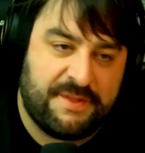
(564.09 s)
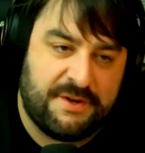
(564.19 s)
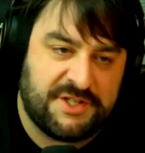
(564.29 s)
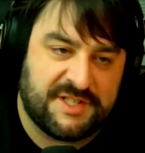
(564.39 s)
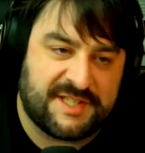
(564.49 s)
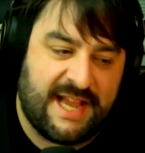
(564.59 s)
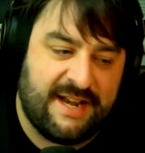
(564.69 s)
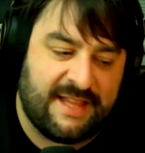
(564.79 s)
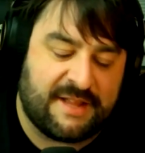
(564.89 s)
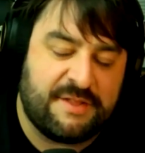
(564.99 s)
They're just kind
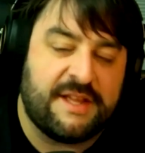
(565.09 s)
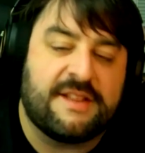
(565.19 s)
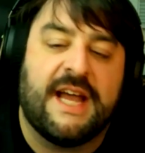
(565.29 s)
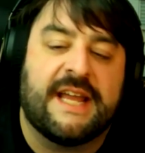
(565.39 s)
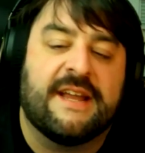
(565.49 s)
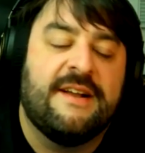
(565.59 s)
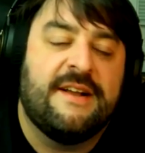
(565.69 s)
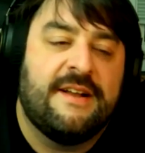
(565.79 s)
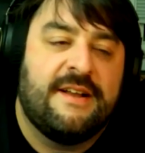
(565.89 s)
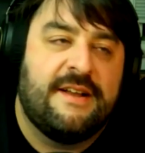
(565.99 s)
of like, think like
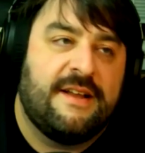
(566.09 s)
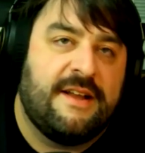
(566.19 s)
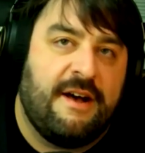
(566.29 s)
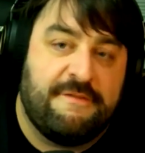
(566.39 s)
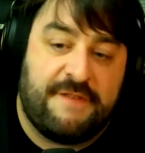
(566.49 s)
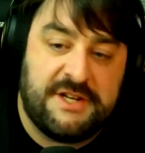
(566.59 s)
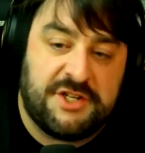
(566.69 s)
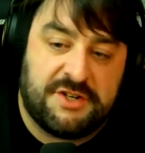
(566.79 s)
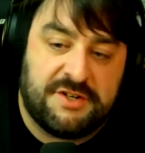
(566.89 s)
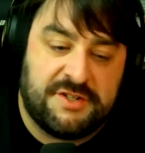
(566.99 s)

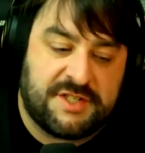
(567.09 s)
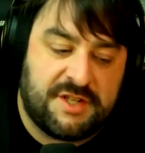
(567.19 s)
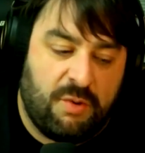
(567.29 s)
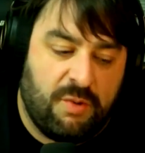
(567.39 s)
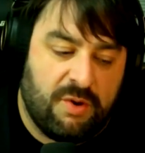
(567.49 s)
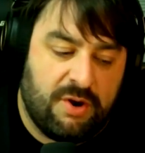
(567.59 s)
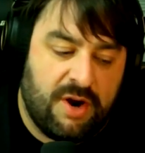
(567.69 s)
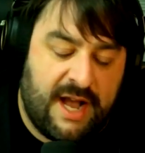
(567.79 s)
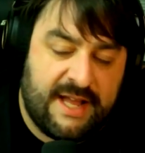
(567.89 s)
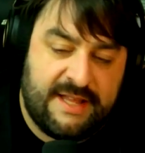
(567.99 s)
Avengers or
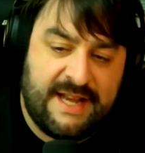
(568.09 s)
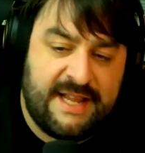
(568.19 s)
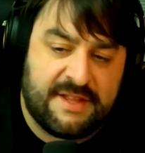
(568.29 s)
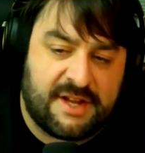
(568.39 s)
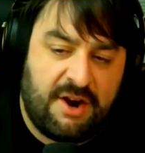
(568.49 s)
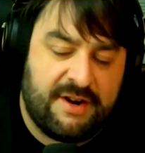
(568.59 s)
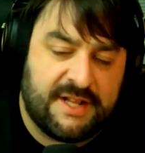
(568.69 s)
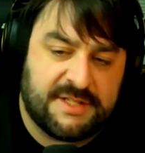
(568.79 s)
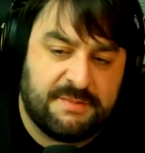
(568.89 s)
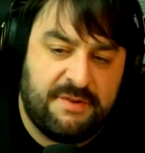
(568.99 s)
any of the
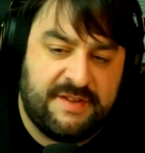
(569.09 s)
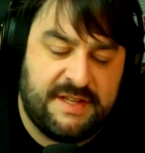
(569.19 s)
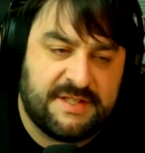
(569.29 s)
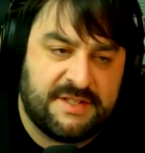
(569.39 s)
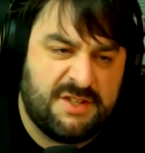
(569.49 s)
Guardians movies.